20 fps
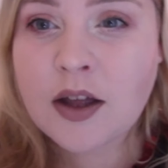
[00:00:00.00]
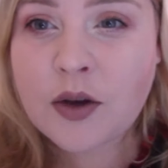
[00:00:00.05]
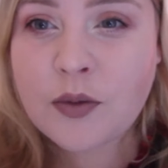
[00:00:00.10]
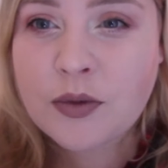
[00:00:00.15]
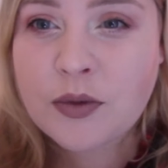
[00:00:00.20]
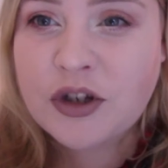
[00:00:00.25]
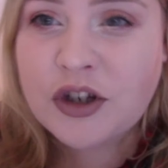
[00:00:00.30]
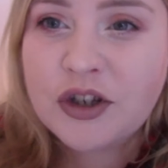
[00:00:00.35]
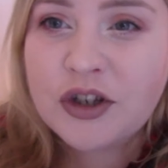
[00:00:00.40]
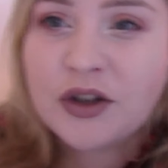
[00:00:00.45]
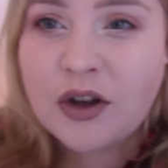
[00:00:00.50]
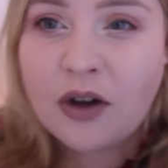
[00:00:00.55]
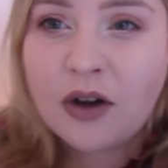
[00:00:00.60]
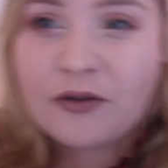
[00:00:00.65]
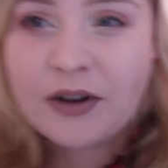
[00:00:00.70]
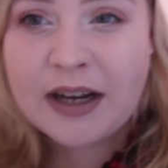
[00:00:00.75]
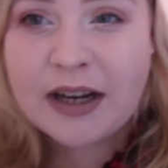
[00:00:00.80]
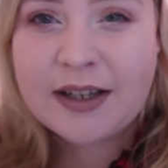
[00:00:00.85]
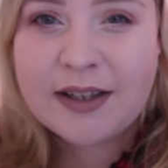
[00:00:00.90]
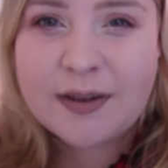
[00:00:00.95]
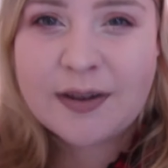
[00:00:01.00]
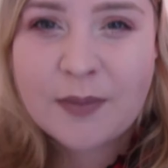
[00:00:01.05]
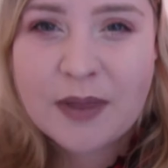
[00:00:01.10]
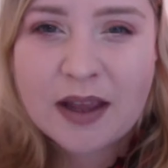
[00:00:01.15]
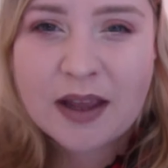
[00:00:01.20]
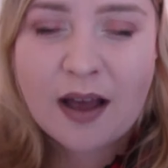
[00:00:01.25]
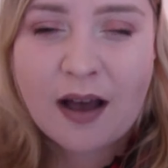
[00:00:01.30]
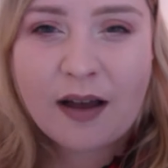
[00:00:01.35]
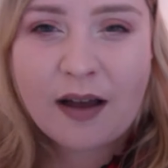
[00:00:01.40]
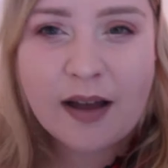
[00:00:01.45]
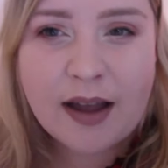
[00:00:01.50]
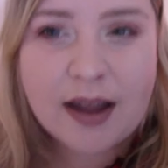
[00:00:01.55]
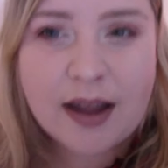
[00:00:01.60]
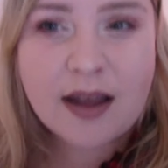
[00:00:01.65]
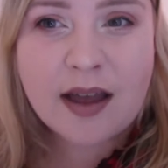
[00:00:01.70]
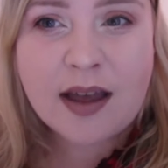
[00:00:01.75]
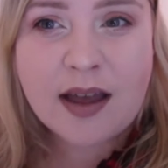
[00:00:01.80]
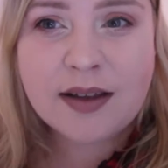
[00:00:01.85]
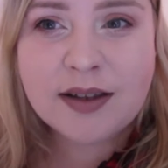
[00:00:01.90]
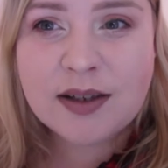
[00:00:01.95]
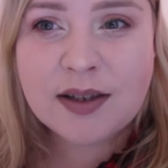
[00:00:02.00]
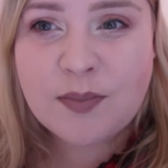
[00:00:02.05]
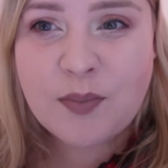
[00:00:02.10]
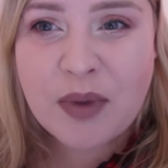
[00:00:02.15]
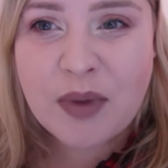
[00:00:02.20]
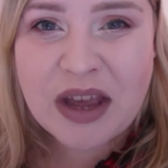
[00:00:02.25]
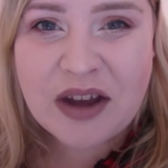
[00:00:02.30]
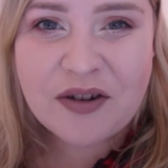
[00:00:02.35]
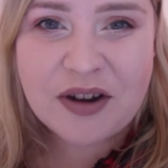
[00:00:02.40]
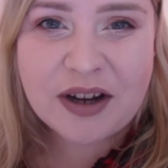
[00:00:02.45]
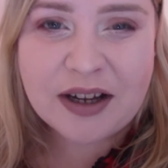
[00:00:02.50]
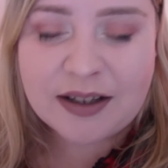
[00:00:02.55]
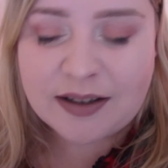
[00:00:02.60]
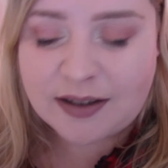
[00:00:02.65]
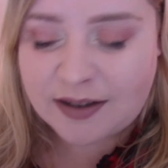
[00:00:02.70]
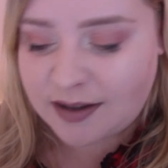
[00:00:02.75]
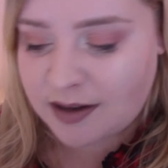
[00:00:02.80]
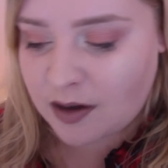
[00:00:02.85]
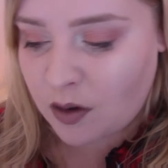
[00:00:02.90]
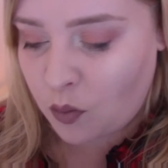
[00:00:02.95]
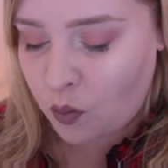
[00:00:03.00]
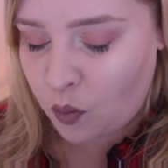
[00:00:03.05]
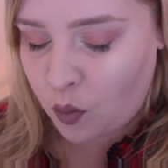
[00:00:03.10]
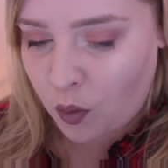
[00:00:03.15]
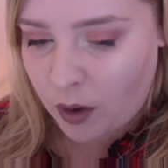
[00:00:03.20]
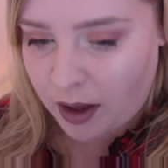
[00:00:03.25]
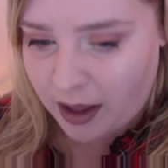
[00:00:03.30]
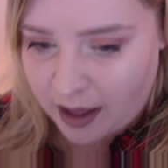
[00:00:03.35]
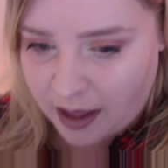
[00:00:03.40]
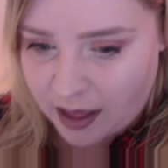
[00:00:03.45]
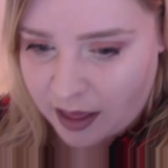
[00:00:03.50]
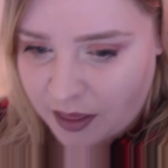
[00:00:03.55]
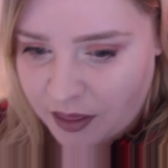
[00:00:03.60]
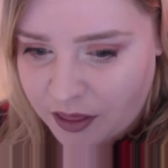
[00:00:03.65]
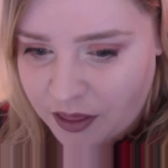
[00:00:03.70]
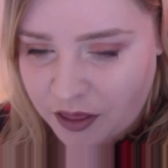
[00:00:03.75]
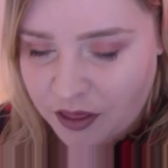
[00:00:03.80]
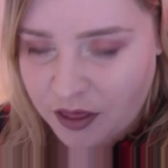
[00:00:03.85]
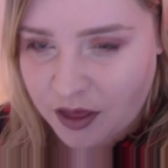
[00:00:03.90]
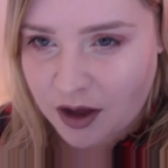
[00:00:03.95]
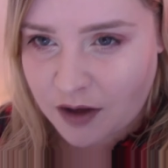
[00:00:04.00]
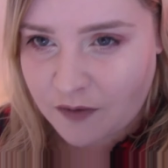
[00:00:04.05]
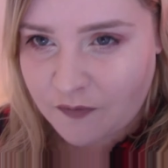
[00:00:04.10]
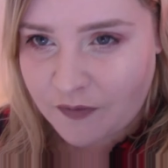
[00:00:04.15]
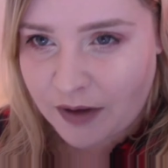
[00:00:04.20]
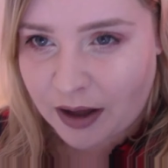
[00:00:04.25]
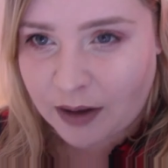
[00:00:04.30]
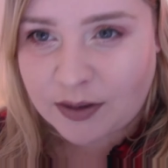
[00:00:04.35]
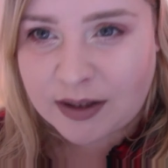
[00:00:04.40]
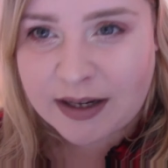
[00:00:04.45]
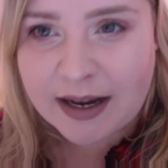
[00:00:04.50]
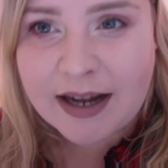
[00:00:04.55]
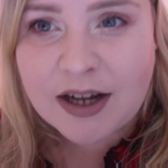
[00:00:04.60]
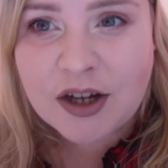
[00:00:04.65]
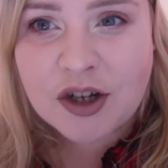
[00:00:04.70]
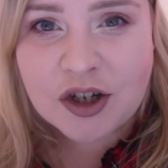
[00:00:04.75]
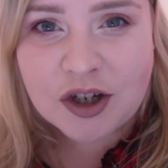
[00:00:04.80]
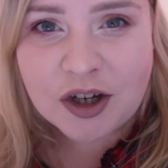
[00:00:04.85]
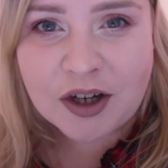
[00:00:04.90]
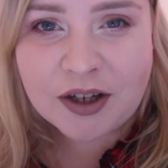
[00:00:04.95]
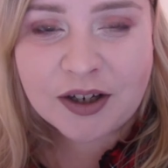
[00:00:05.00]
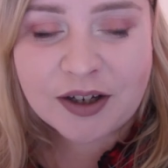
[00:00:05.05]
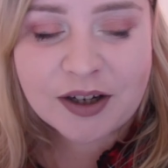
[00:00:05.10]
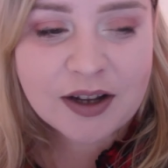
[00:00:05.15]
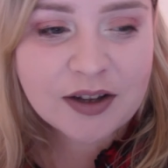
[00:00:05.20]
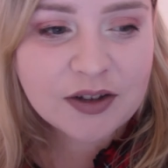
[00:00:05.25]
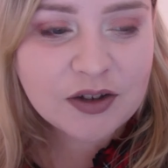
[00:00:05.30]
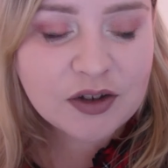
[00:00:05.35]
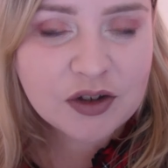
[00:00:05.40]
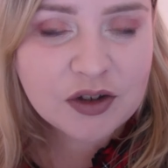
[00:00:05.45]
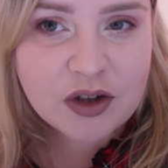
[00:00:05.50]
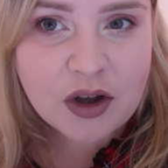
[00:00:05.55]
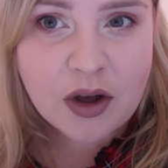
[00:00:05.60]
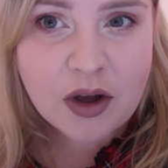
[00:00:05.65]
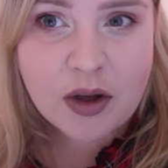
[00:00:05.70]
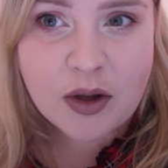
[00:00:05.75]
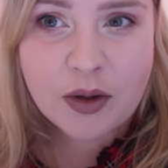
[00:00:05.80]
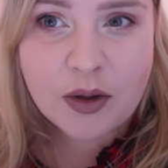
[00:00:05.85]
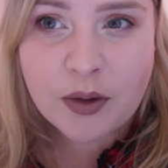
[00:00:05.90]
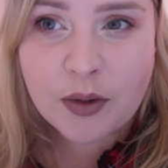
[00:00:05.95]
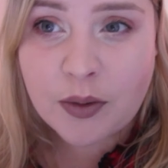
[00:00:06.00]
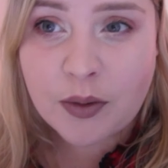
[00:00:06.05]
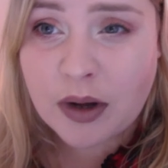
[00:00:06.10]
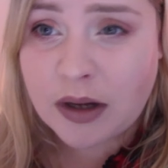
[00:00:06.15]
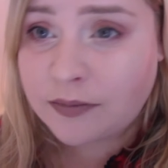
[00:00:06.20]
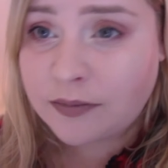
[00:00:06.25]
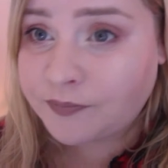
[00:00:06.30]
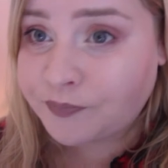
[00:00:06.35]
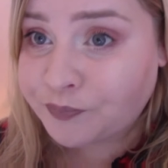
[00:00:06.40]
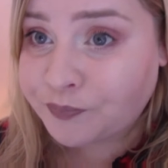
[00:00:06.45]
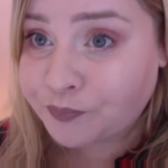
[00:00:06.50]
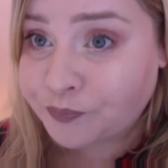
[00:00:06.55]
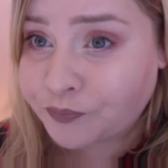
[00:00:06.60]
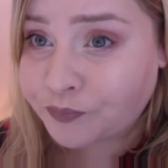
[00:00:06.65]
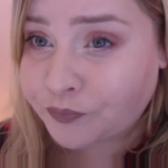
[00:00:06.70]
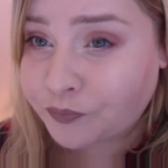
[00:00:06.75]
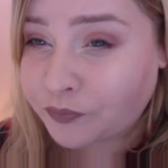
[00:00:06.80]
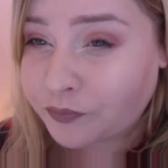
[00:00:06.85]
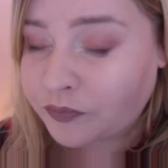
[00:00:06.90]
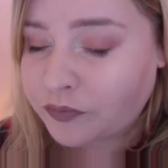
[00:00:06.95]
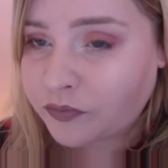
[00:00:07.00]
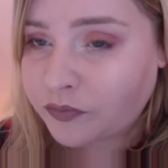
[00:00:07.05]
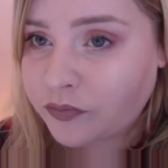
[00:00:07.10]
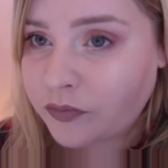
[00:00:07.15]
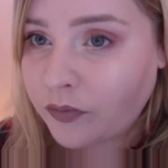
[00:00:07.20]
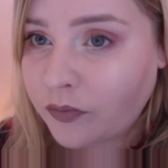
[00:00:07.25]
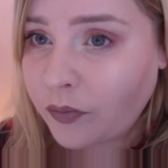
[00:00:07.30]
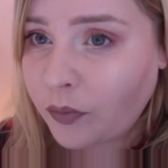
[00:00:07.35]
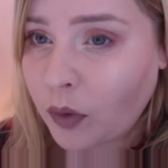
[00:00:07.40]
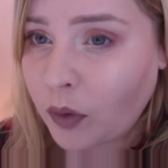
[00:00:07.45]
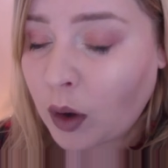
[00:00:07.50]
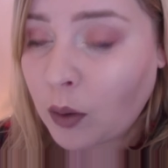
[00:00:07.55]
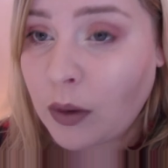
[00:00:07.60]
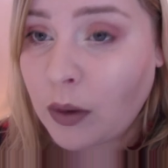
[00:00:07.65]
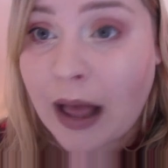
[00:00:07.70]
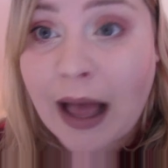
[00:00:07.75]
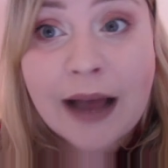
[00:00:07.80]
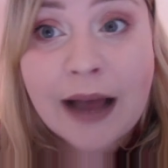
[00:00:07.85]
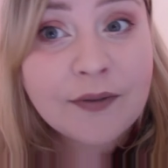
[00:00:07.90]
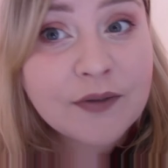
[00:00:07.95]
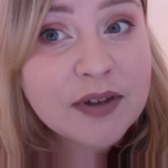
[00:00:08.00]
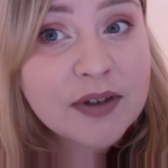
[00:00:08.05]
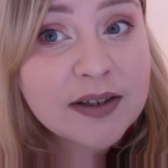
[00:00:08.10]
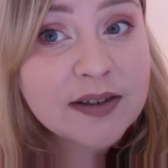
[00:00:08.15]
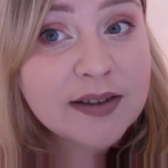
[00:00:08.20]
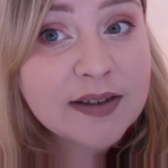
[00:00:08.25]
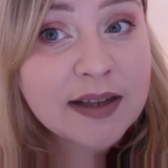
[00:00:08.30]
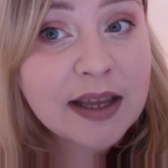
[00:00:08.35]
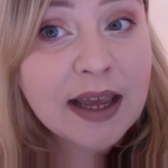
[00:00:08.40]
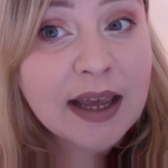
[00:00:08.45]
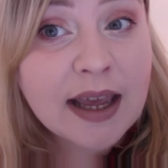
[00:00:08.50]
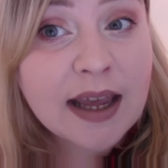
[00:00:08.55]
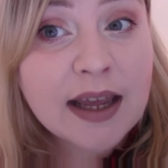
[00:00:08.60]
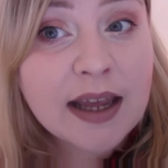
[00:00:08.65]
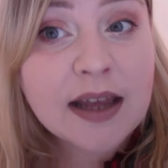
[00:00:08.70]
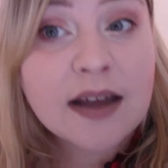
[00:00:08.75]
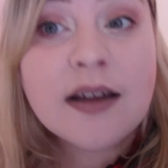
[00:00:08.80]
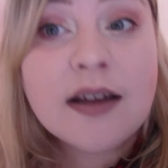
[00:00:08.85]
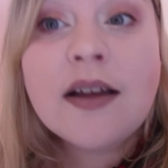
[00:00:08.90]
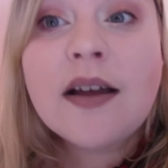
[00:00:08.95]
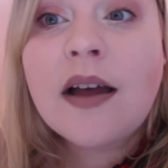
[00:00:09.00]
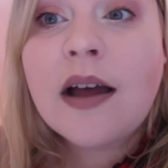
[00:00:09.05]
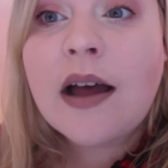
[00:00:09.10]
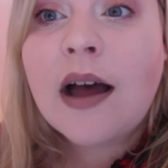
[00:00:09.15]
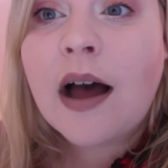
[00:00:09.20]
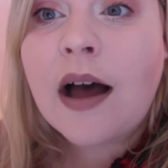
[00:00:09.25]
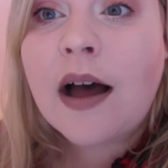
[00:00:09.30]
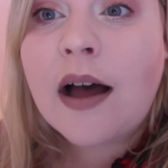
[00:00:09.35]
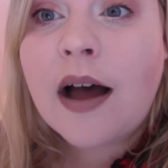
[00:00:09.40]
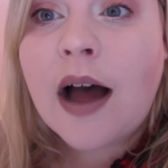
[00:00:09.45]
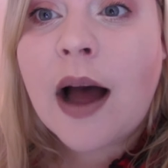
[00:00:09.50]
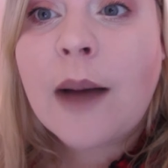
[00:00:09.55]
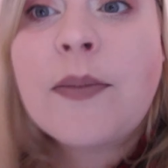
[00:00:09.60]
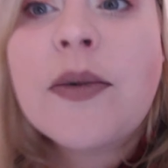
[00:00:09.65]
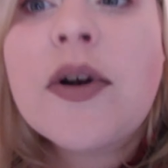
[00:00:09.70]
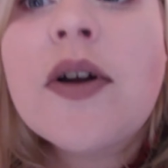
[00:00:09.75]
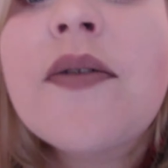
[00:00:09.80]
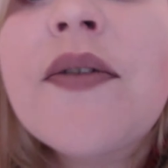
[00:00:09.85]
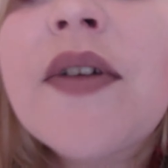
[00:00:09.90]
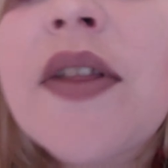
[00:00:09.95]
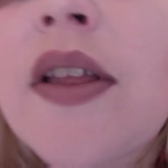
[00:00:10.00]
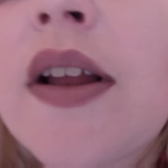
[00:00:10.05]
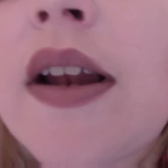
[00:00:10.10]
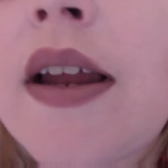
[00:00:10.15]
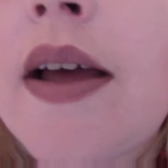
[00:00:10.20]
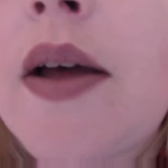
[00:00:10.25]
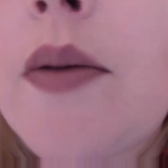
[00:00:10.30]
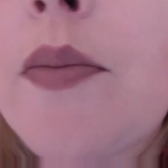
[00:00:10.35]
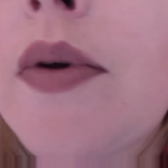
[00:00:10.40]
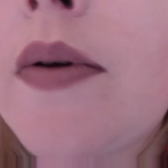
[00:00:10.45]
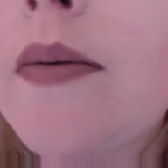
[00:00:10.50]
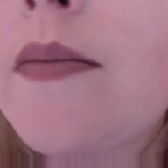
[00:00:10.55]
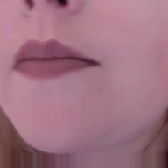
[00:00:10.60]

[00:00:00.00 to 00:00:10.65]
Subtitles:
which is not really something I experience with foundation. So We'll have to see. I'm loving the lip.